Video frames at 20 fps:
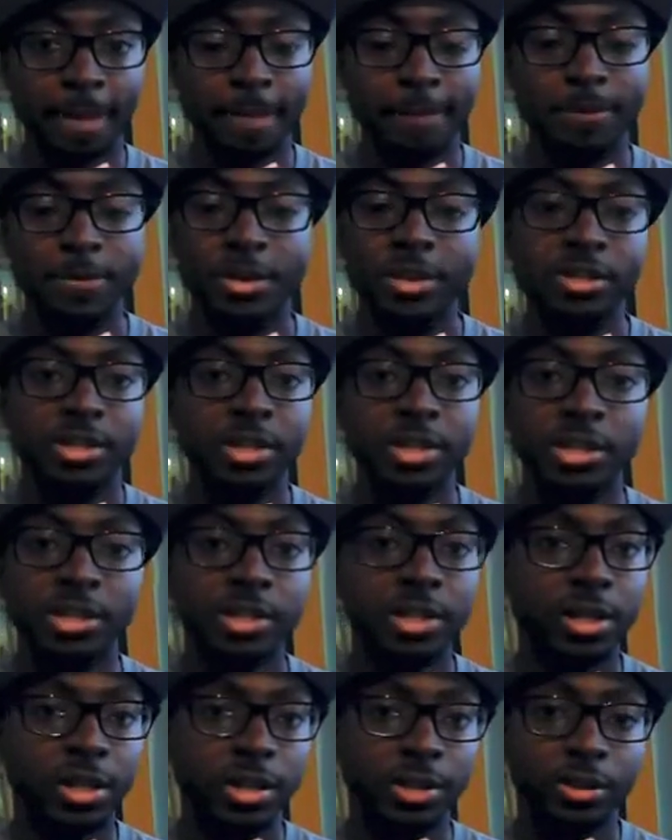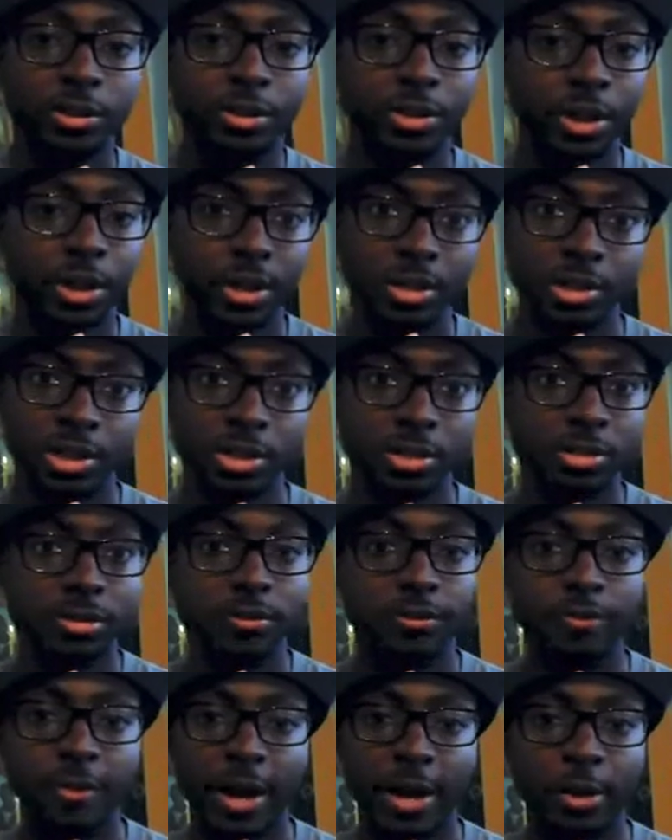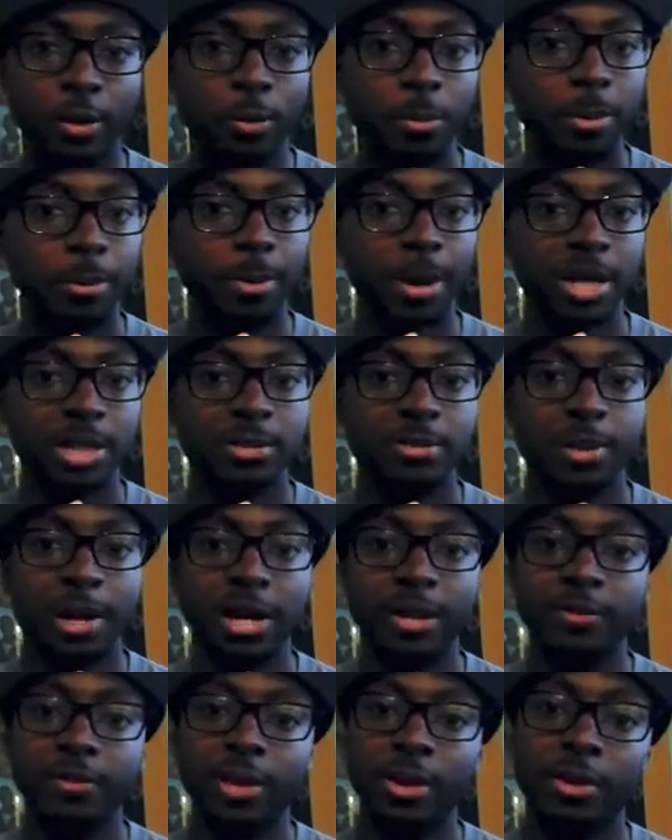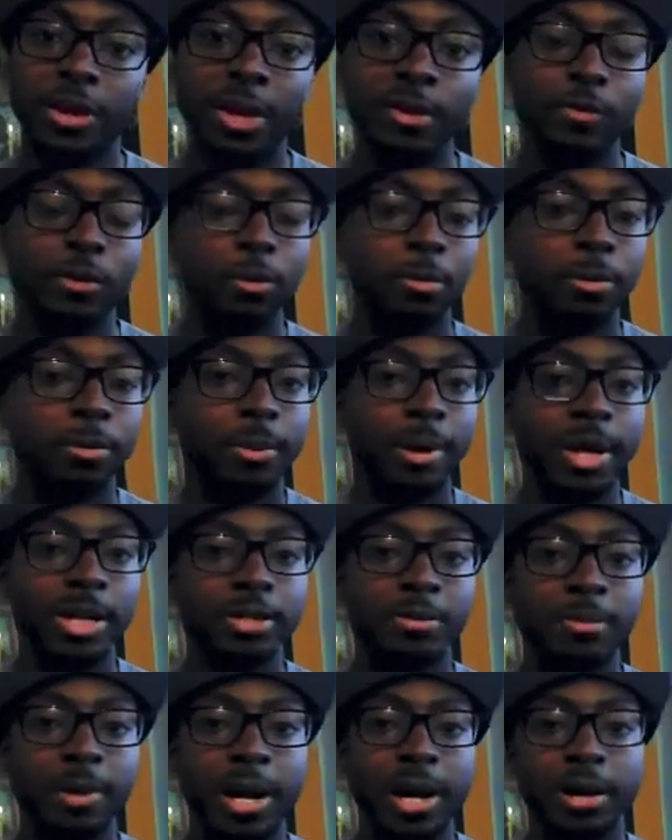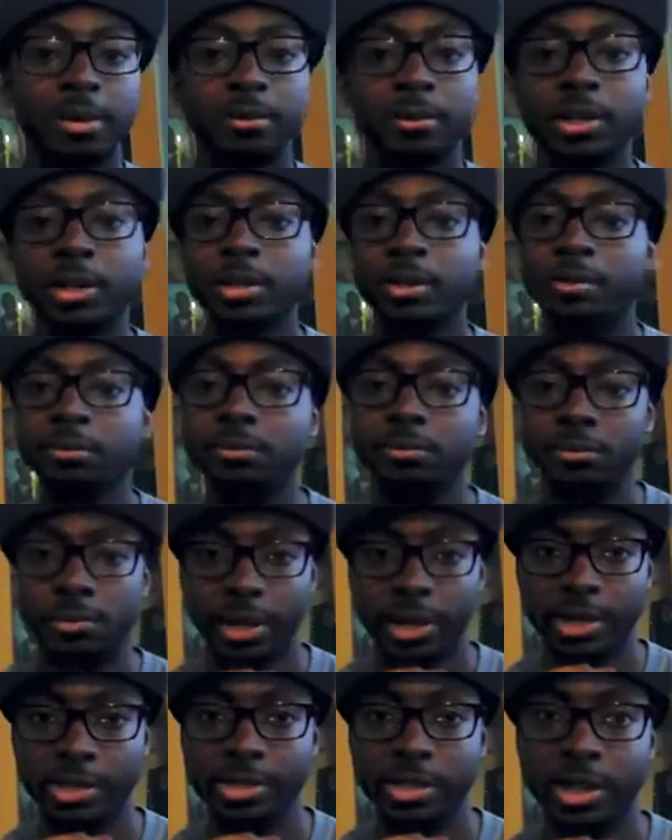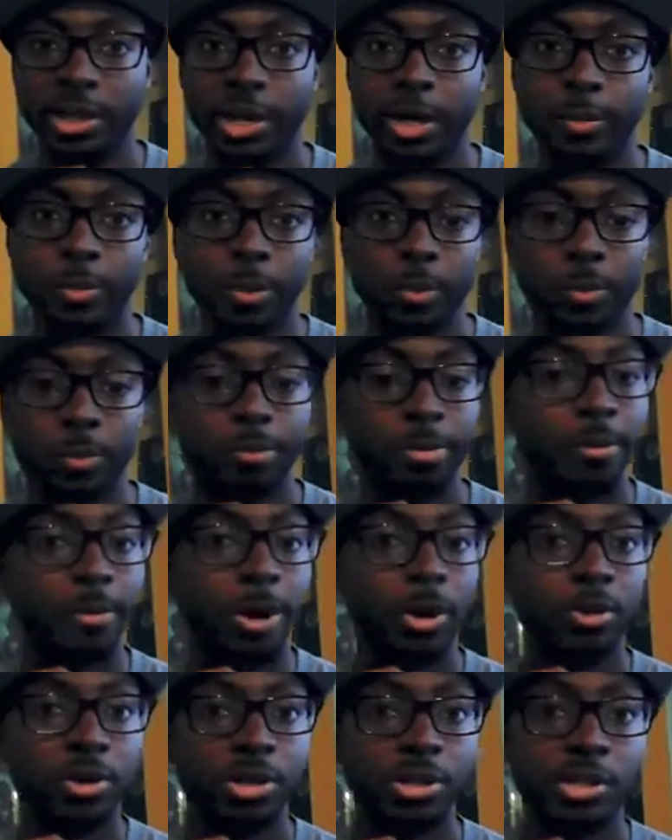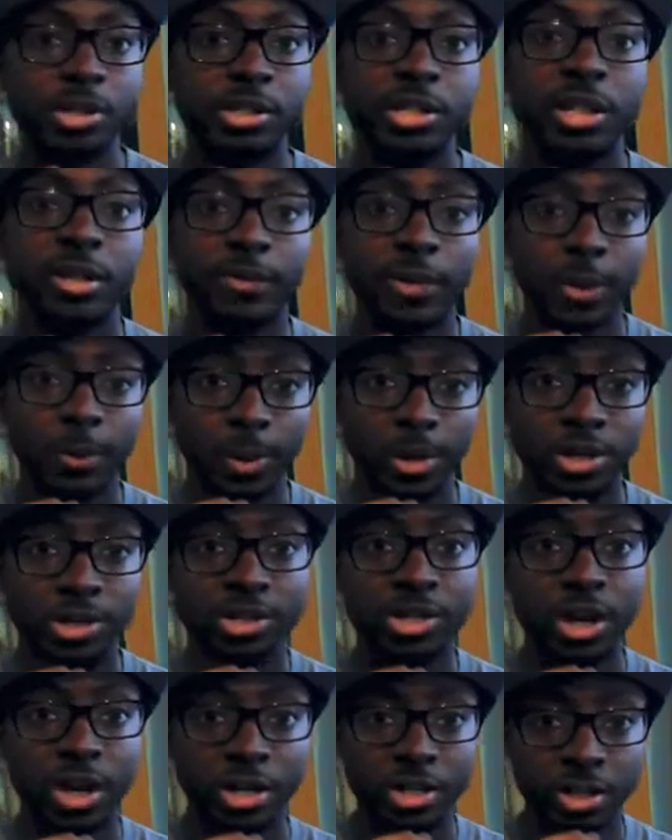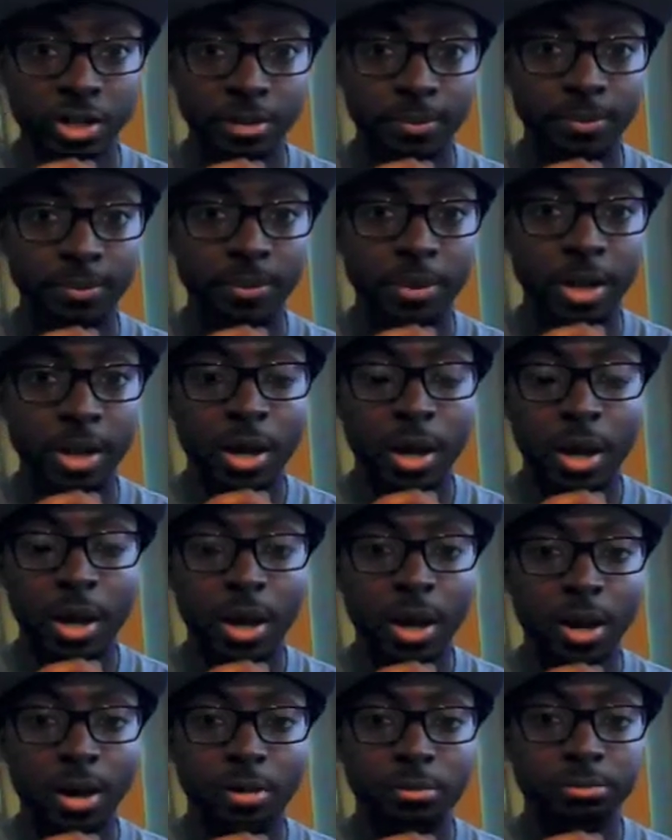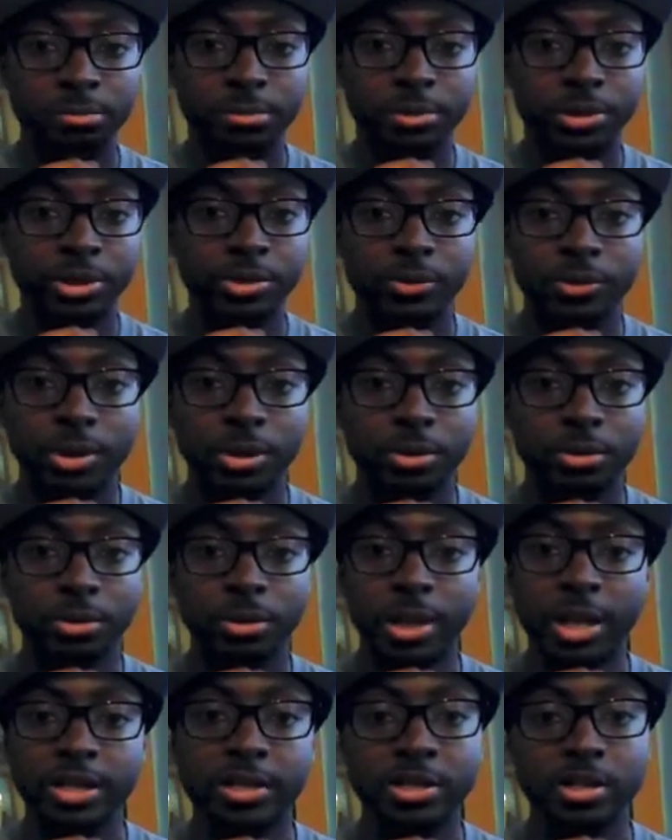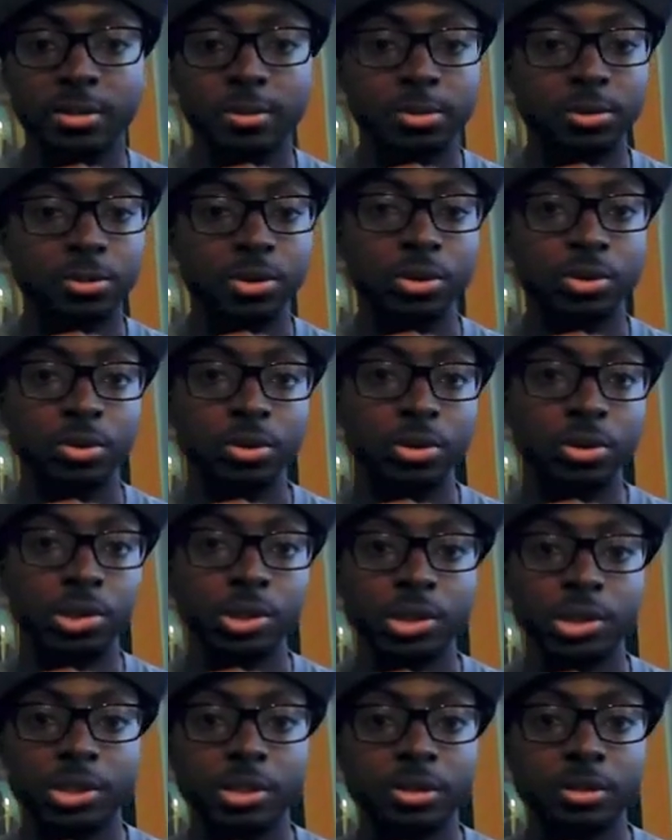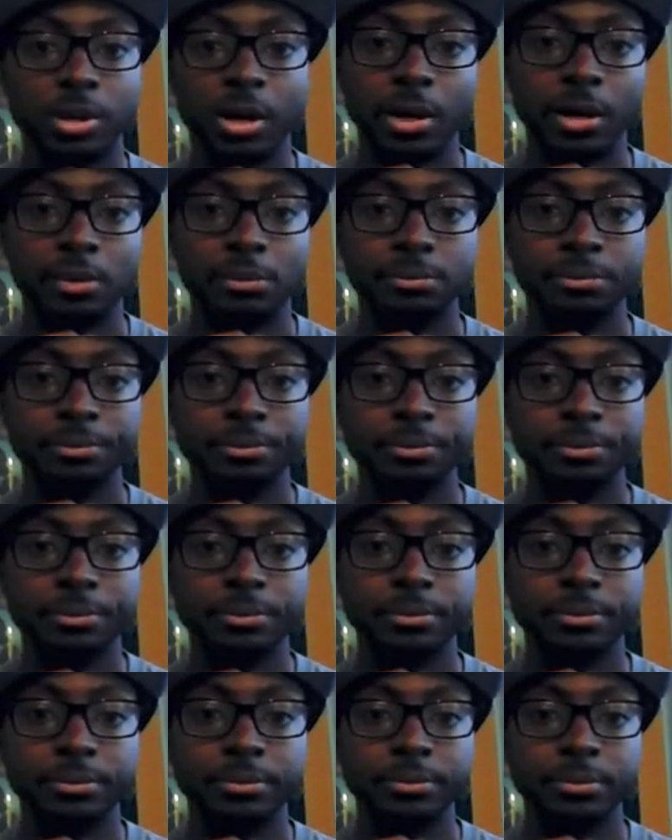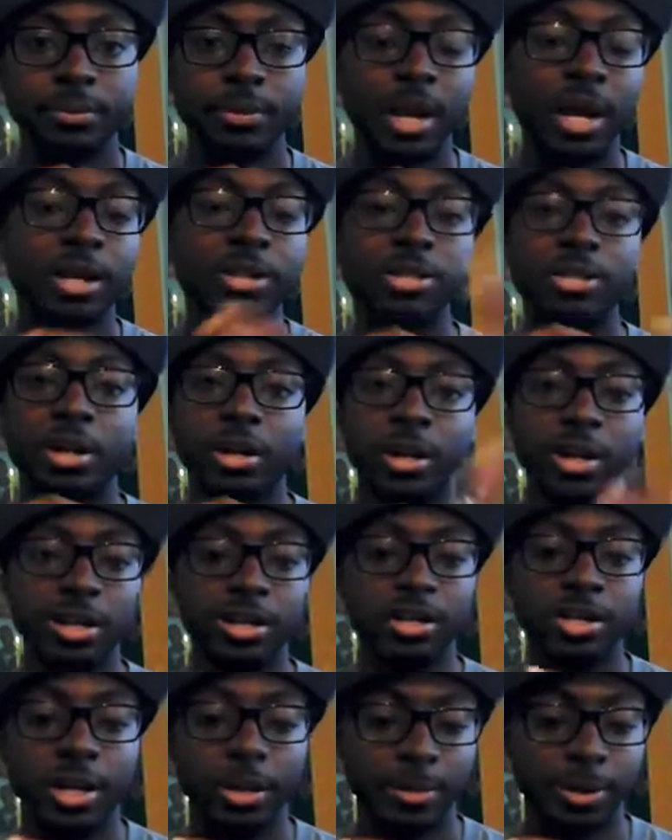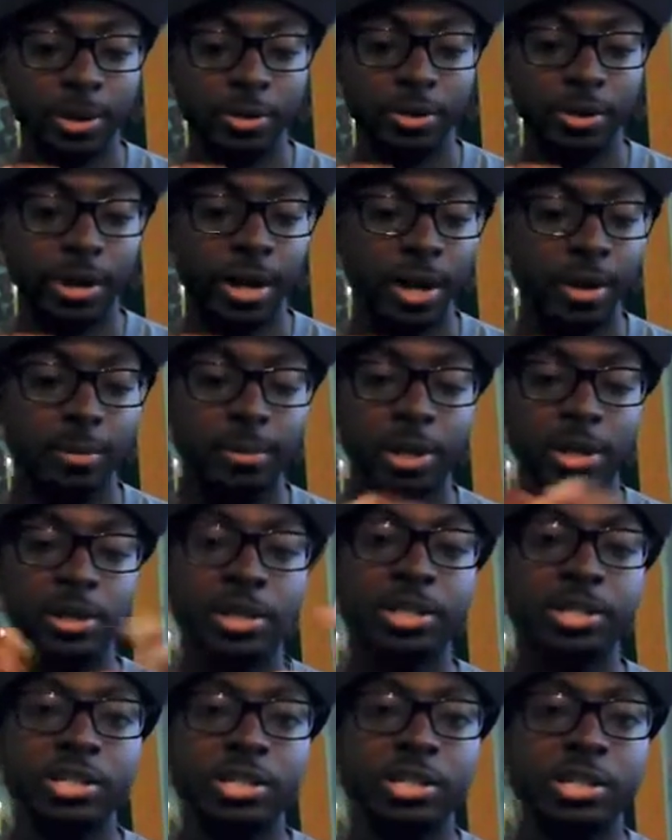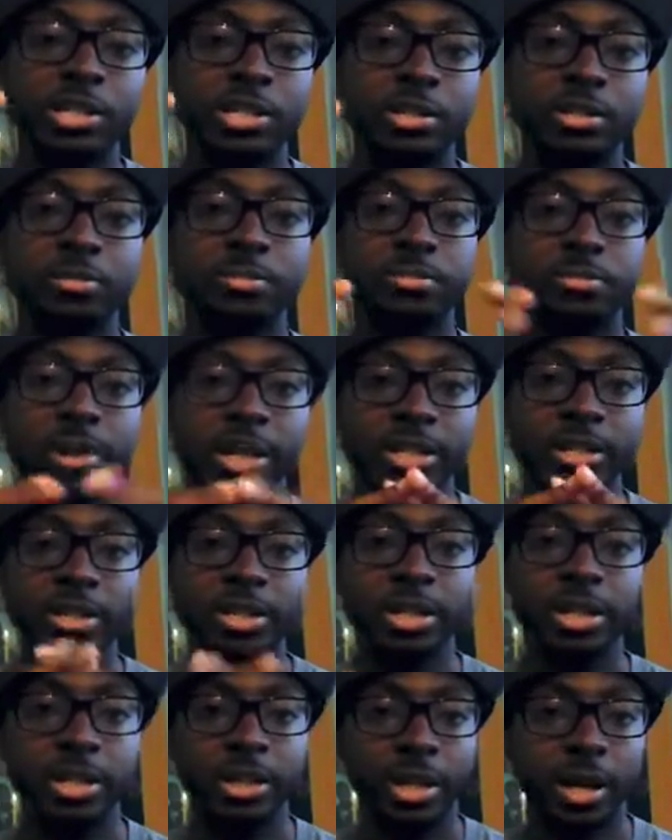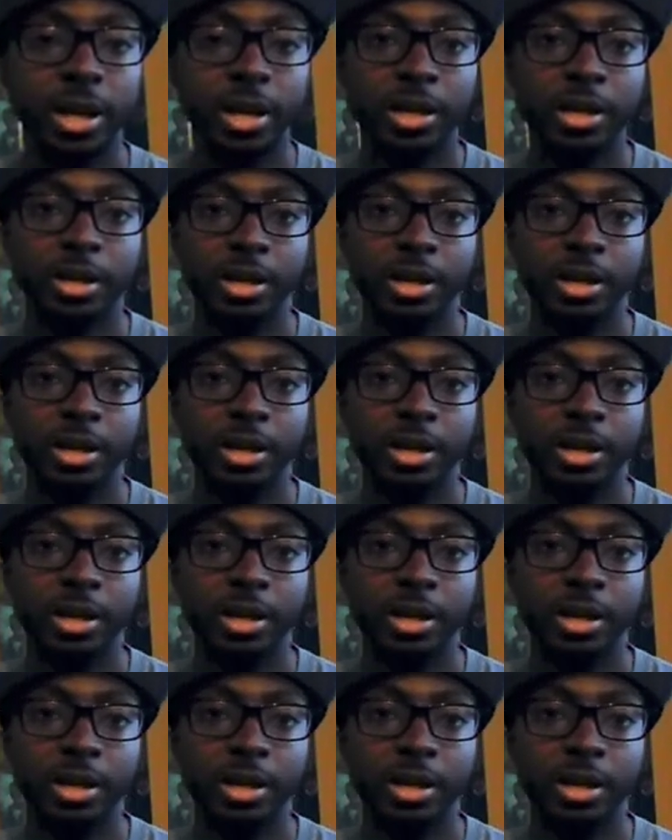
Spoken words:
It's easier than you think. Just find an open mic spot. If they don't have an open mic spot, like I said, network with promoters and see if they want to start something. It's real. That's simple too. You just I can start another segment on that, but this is just basically